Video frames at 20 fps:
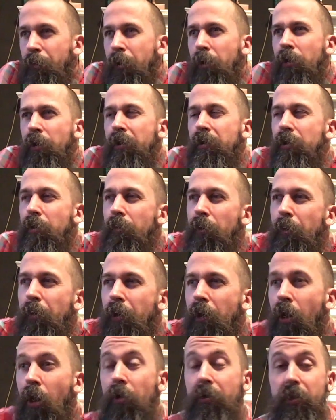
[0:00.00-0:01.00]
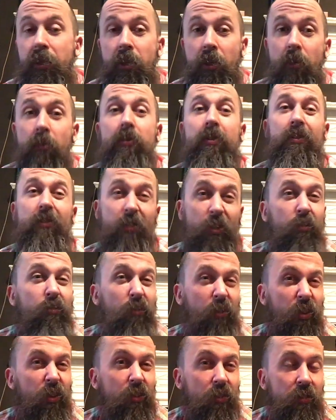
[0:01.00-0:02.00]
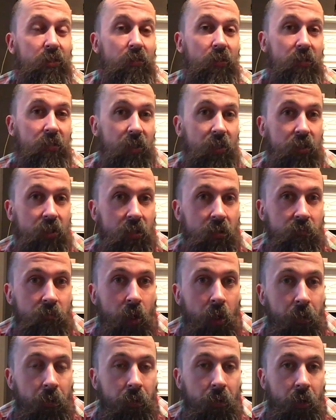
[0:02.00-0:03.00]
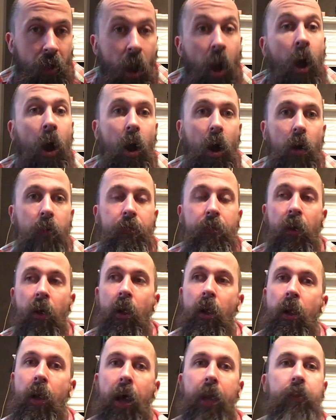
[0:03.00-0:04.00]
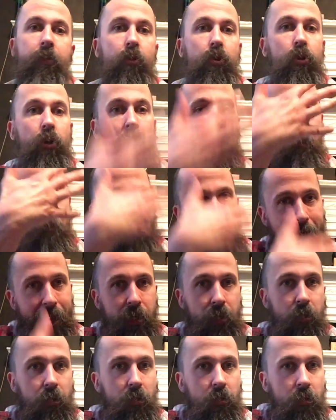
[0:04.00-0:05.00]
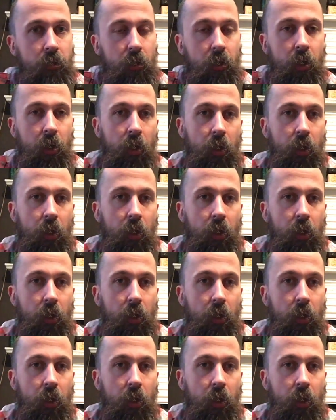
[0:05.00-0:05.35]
purely and simply because it uses 2/3 of the stitches rather than half, and if you're doing a patterned